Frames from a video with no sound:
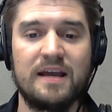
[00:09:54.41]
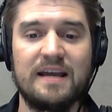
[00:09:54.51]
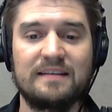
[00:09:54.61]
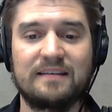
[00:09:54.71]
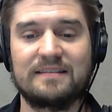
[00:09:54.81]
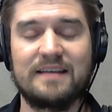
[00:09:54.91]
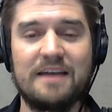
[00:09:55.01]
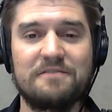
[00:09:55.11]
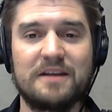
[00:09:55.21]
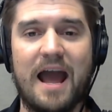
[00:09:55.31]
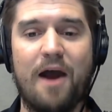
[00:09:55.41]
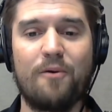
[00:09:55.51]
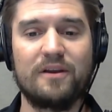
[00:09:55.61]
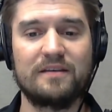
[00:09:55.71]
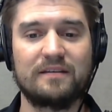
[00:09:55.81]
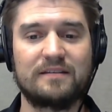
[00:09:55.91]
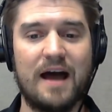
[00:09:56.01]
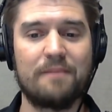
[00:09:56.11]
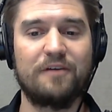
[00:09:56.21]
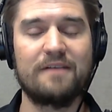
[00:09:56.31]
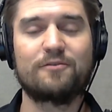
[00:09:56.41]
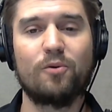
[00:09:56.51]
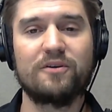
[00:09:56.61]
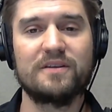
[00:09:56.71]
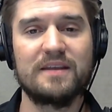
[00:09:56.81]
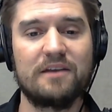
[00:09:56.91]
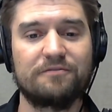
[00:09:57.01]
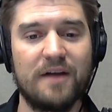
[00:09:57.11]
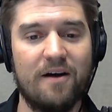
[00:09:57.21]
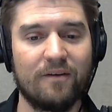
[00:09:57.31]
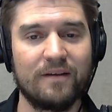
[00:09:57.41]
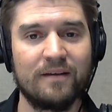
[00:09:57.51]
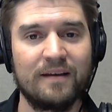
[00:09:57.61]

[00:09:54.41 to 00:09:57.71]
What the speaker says: he says Xavien Howard is a top five corner in the NFL.